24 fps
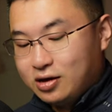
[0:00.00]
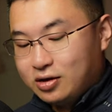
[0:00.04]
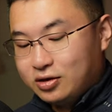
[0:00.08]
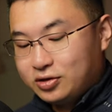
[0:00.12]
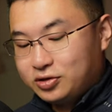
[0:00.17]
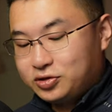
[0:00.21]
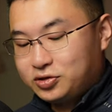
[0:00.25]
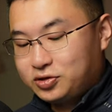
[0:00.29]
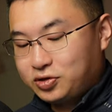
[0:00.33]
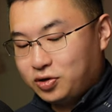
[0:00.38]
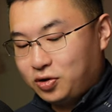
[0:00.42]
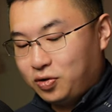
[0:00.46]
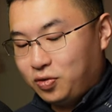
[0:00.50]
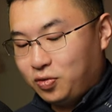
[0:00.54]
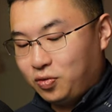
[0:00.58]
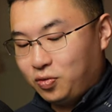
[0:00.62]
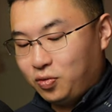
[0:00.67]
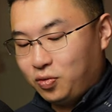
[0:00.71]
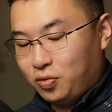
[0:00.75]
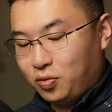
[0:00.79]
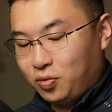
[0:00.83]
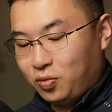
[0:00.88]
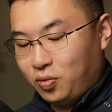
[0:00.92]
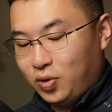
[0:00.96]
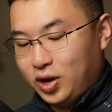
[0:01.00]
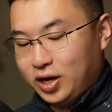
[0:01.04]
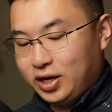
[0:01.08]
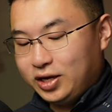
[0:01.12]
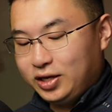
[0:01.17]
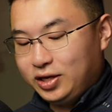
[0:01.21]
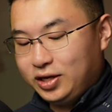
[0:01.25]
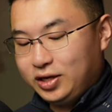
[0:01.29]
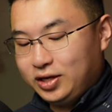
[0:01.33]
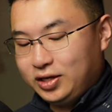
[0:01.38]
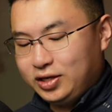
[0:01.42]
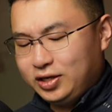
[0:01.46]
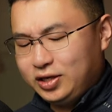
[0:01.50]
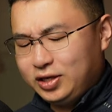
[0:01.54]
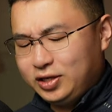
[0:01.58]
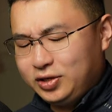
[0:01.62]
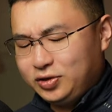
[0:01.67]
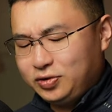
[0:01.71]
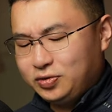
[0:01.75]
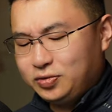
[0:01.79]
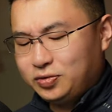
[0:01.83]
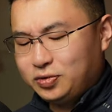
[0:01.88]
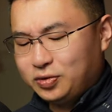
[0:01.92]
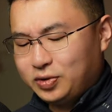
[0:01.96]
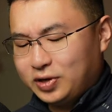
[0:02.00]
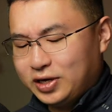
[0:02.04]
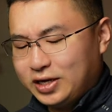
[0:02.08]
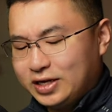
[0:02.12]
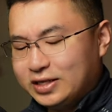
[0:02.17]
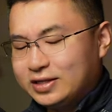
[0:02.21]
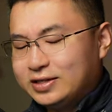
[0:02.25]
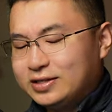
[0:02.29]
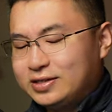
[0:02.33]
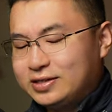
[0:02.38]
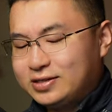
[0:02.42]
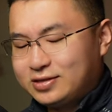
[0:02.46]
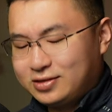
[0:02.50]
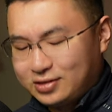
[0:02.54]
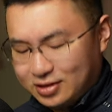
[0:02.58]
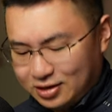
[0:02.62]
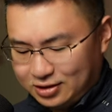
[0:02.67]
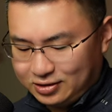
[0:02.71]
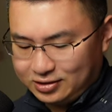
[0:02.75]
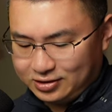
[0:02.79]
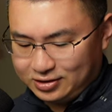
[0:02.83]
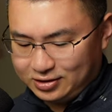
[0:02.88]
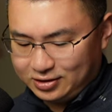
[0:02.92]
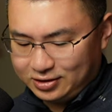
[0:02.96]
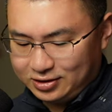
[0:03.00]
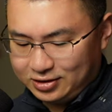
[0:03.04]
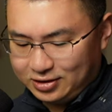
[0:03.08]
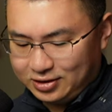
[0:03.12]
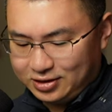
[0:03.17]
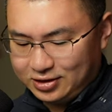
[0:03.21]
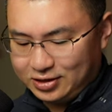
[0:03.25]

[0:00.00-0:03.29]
So what EU insists